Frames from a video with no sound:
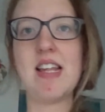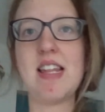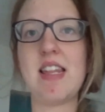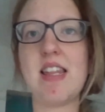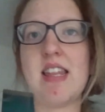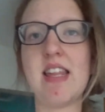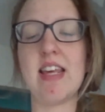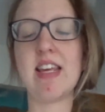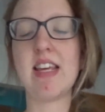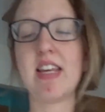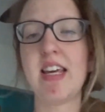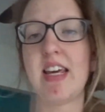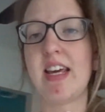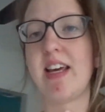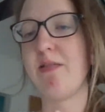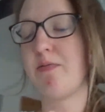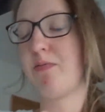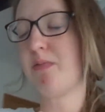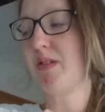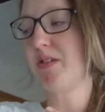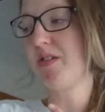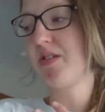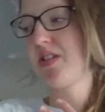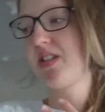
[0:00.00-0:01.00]
think
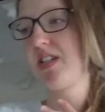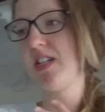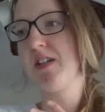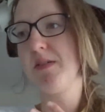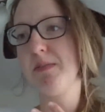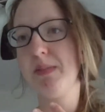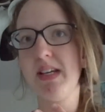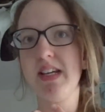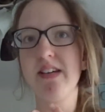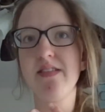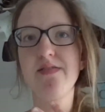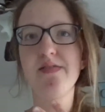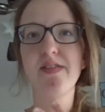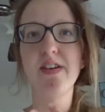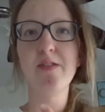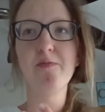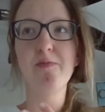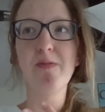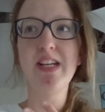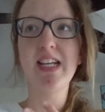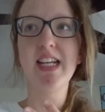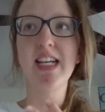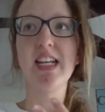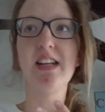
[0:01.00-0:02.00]
it will still be a fun
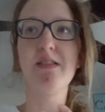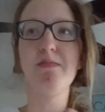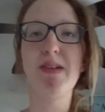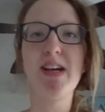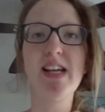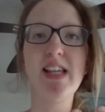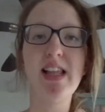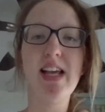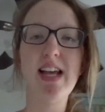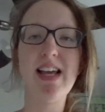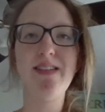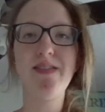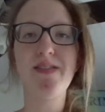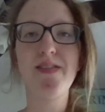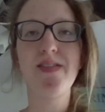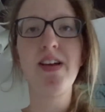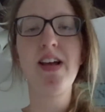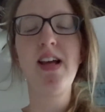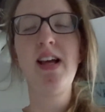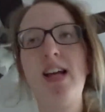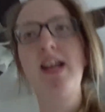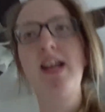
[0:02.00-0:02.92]
weekend in my life.